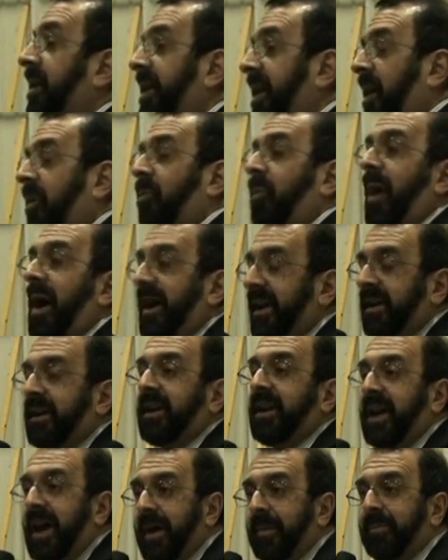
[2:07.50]
Now, why did
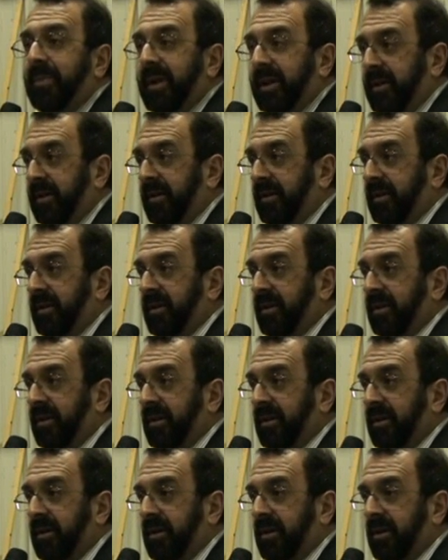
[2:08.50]
it happen?
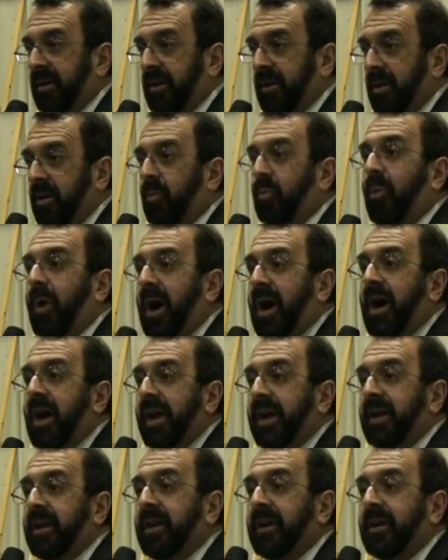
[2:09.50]

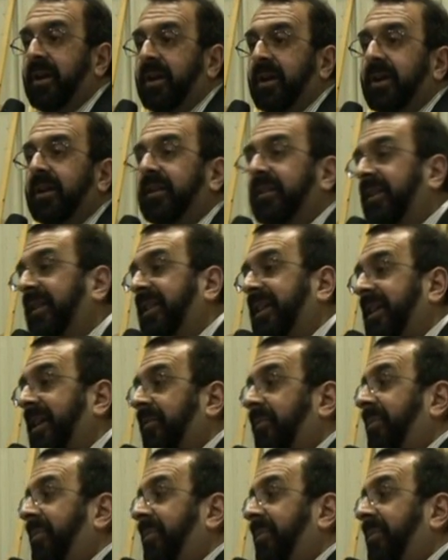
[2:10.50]
Why did the